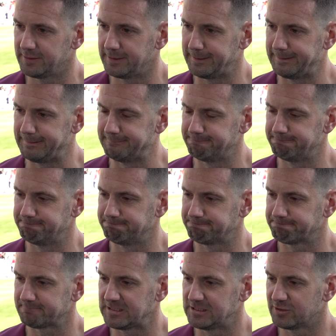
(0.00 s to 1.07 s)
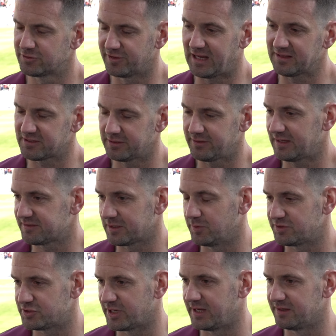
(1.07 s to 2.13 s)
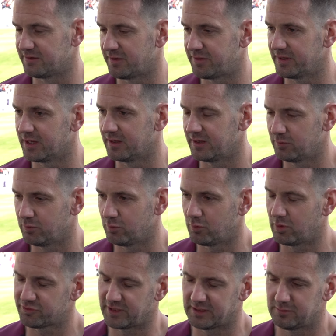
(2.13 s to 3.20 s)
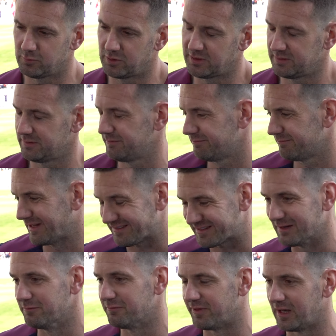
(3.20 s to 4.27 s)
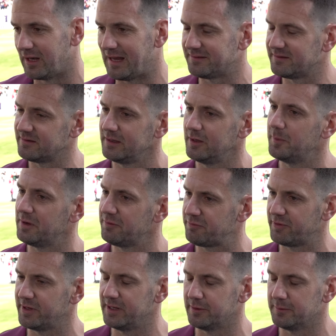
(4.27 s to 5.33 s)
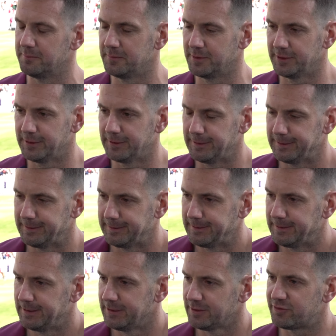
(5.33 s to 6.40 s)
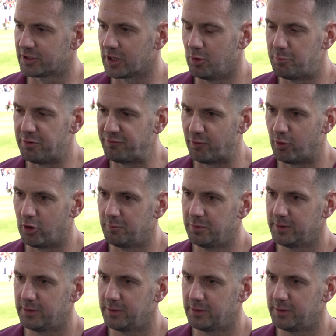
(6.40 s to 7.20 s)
Um, so that's that's how it's changed. And I think it, what's that what that's given for the lads is a little bit of freedom to go and perform.